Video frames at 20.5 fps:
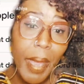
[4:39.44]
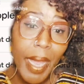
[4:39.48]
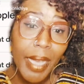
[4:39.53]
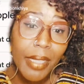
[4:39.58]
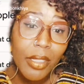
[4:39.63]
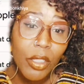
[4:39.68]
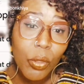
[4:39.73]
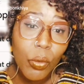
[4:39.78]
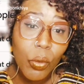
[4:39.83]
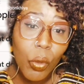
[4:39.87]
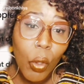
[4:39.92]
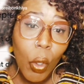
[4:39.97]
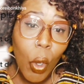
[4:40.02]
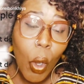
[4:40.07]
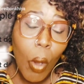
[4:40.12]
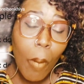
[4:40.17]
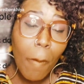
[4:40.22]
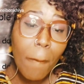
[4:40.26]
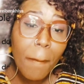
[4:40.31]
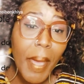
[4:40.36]
Bantu,
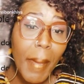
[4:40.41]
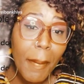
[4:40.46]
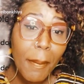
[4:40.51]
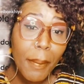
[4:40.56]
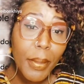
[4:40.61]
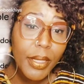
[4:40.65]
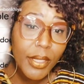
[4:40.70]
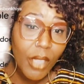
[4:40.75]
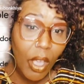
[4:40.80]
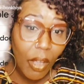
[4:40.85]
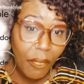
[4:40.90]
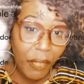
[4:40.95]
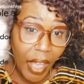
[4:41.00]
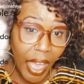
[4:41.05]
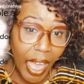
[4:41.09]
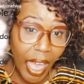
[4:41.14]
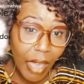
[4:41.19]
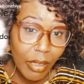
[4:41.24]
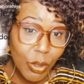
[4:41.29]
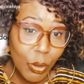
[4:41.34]
members of the
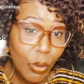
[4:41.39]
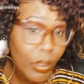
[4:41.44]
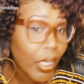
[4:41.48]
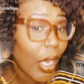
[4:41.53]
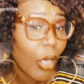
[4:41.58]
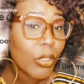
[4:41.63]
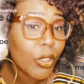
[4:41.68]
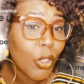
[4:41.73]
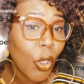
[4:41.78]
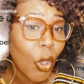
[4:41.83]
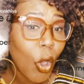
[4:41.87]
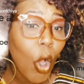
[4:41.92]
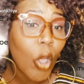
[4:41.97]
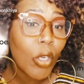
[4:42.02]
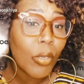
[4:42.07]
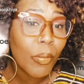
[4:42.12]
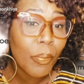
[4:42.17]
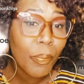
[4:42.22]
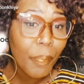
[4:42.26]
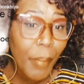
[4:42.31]
household are also
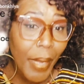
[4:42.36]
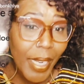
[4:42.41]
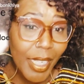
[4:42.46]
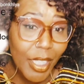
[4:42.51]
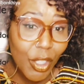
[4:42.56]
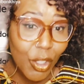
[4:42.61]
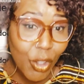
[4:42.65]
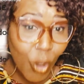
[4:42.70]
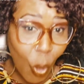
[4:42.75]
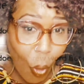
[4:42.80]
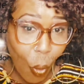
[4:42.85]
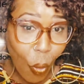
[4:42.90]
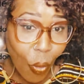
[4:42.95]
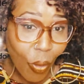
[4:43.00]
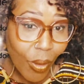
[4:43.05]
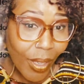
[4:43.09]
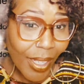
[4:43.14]
called Beito?